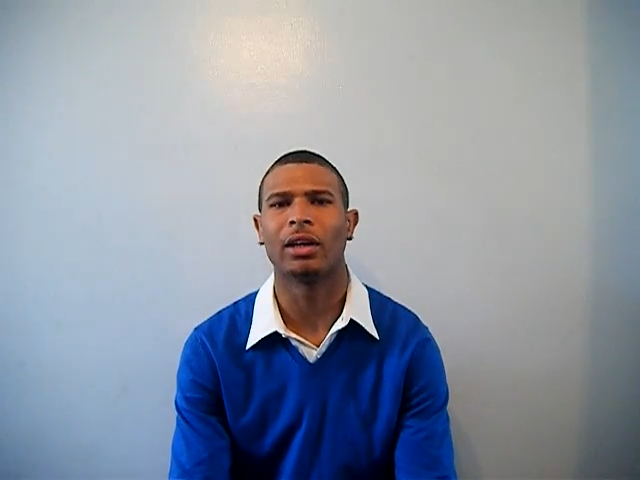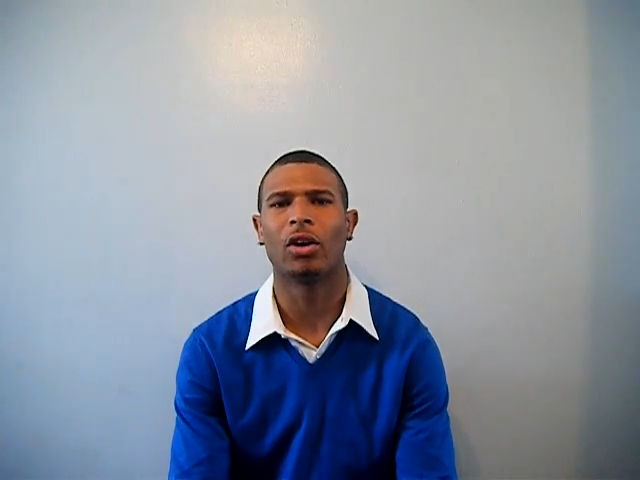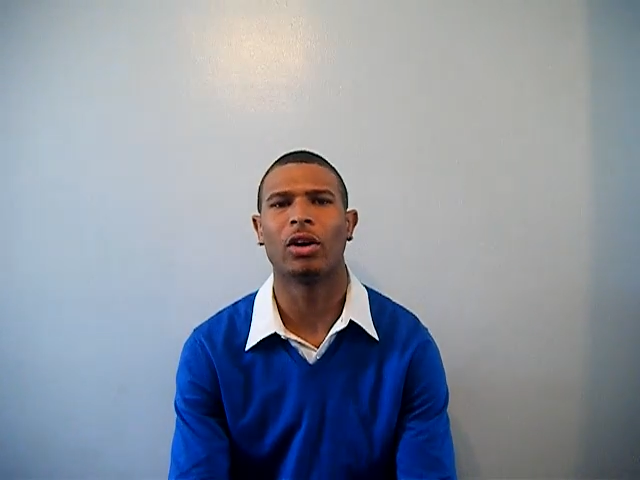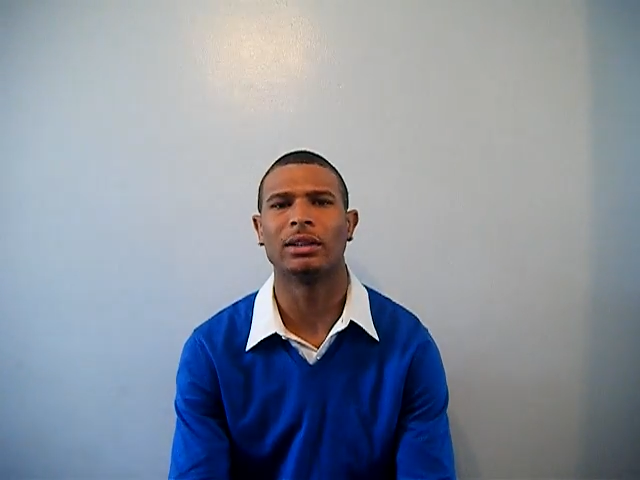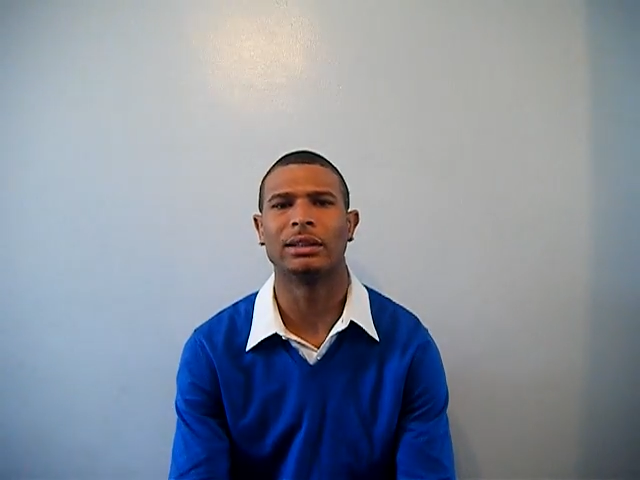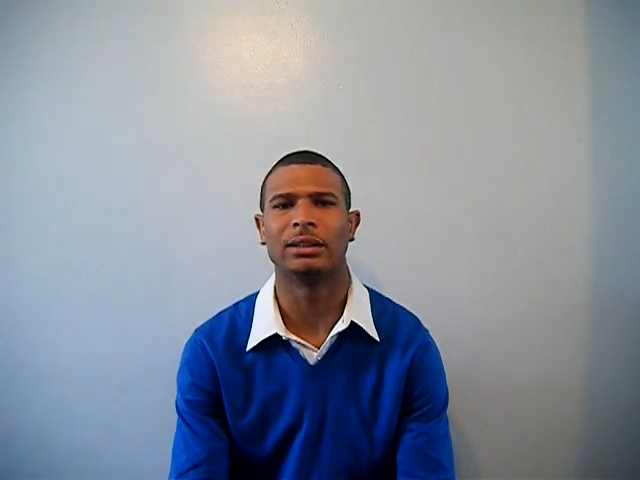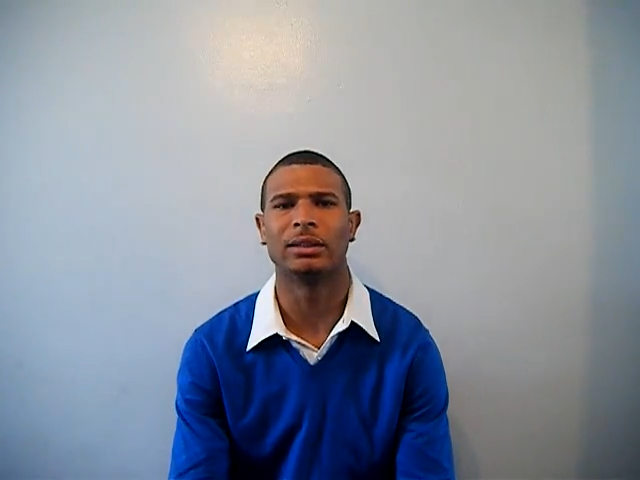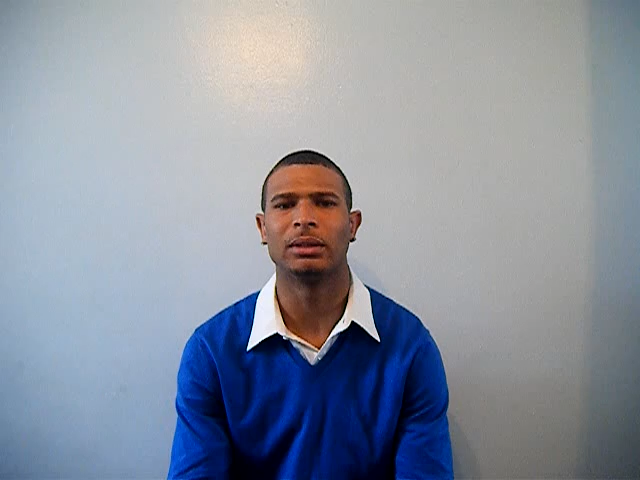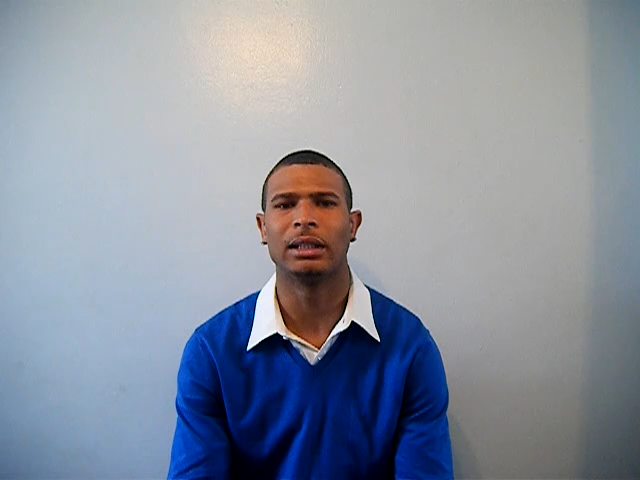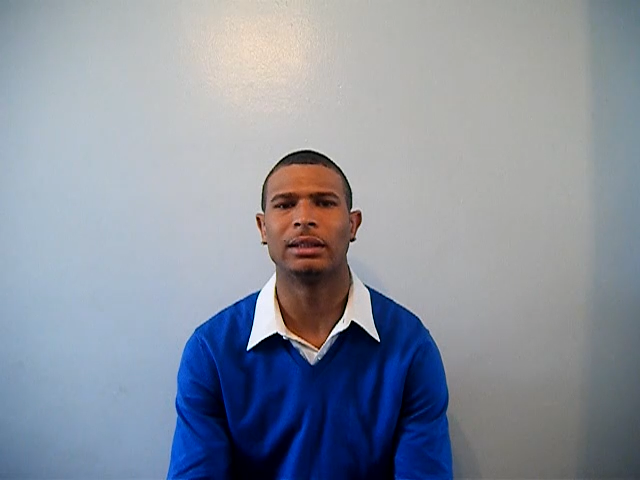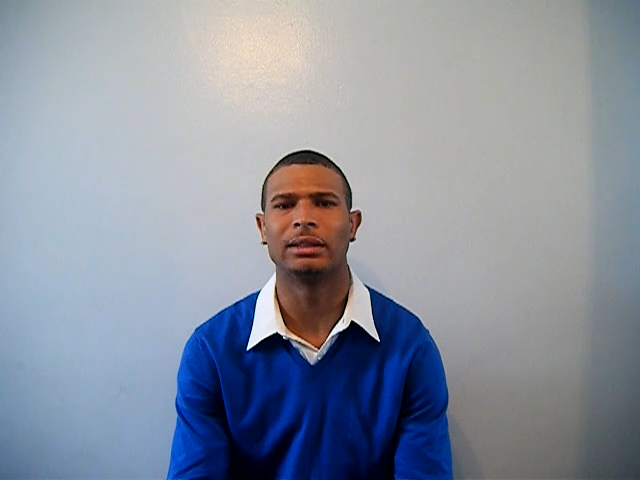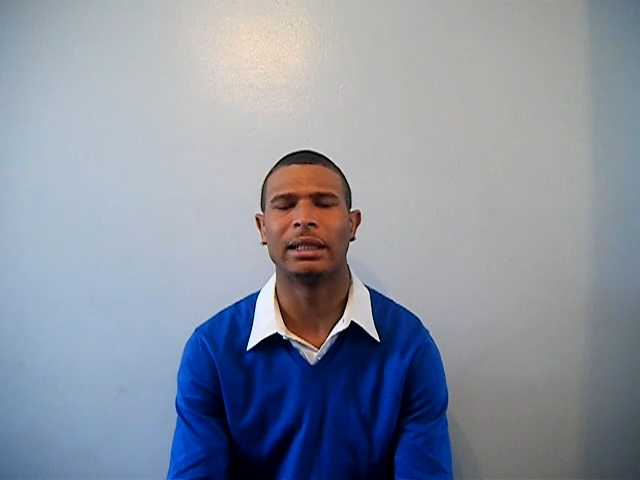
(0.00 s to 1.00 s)
it all just
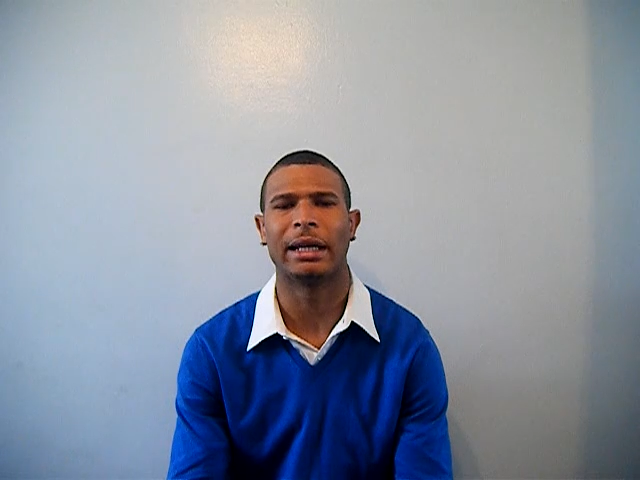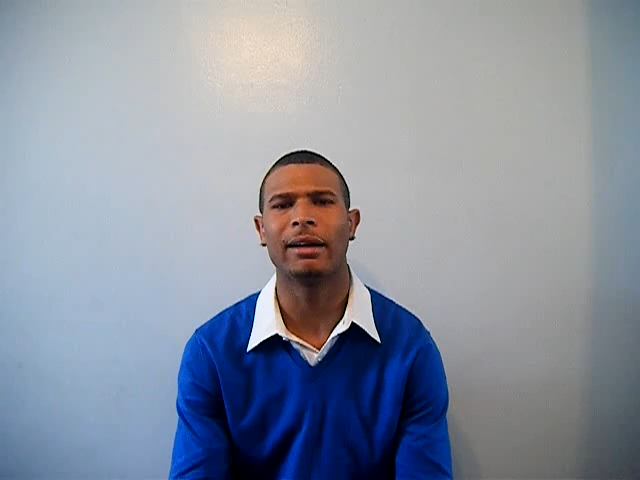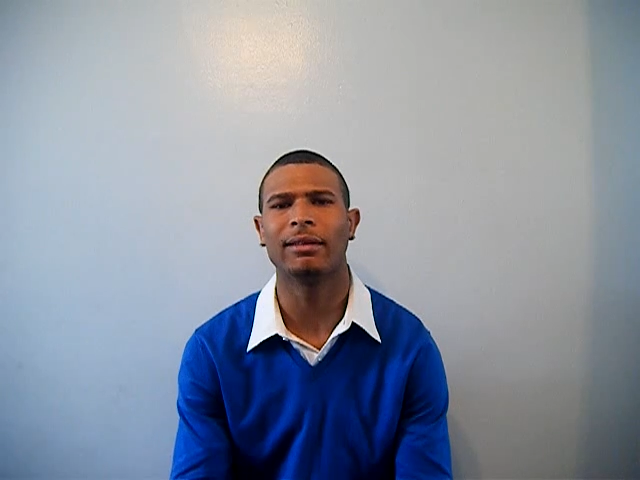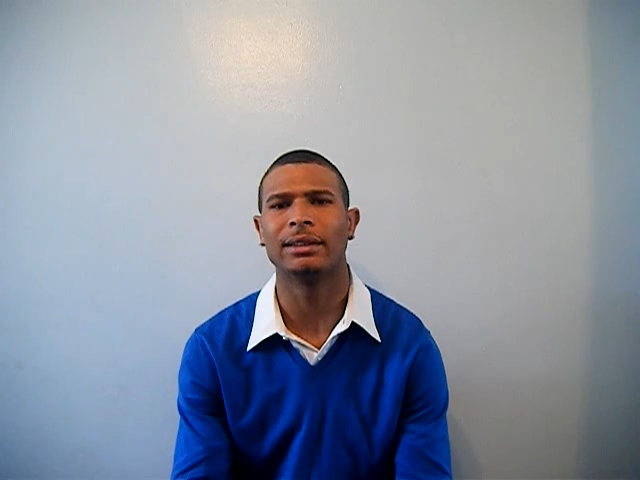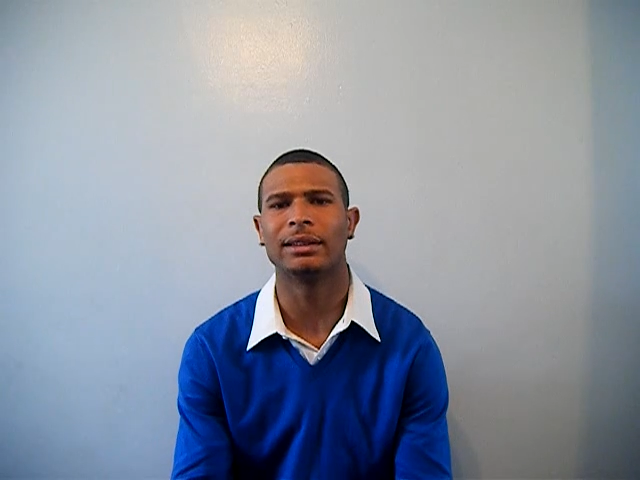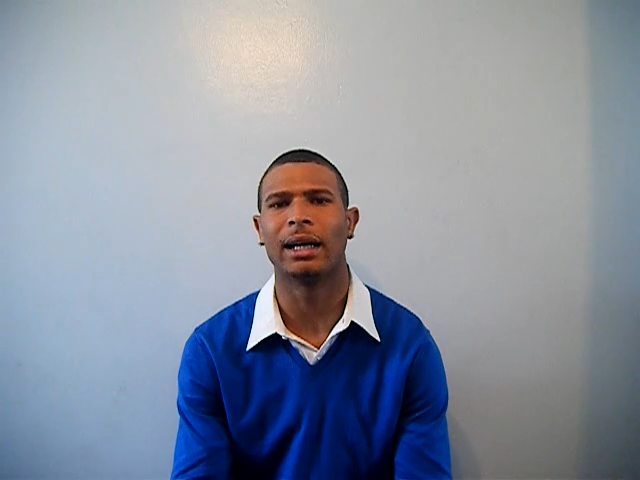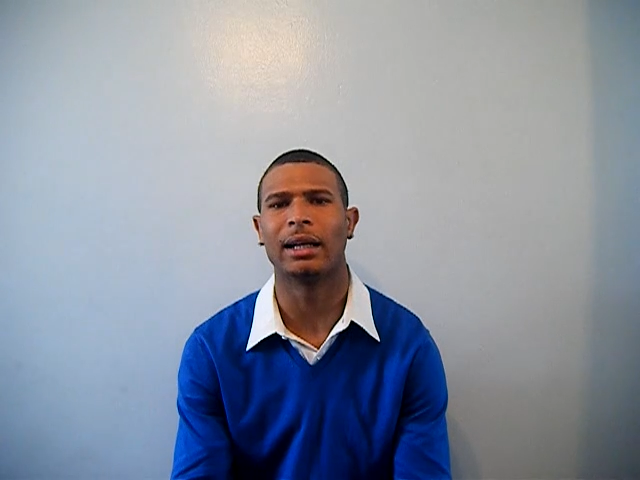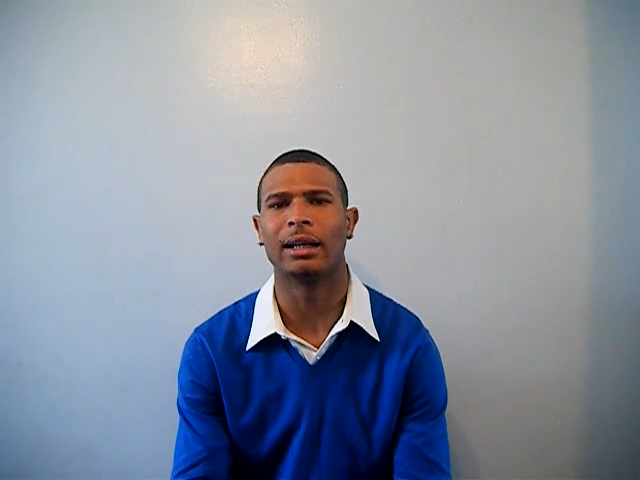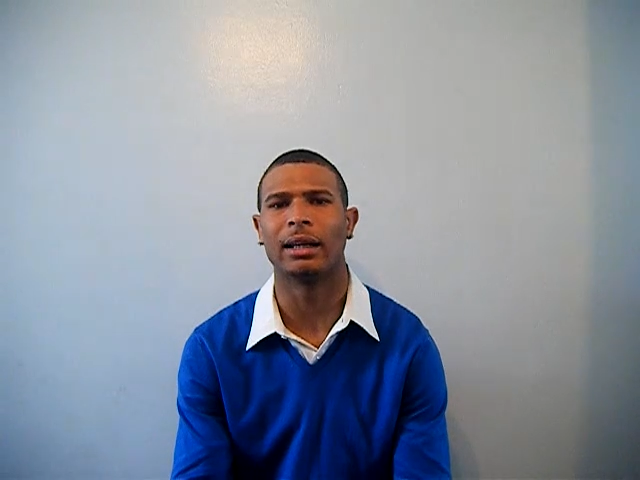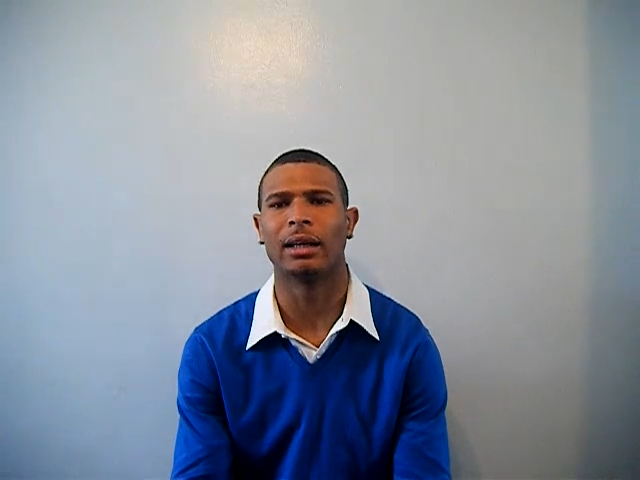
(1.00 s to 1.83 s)
it's irritating,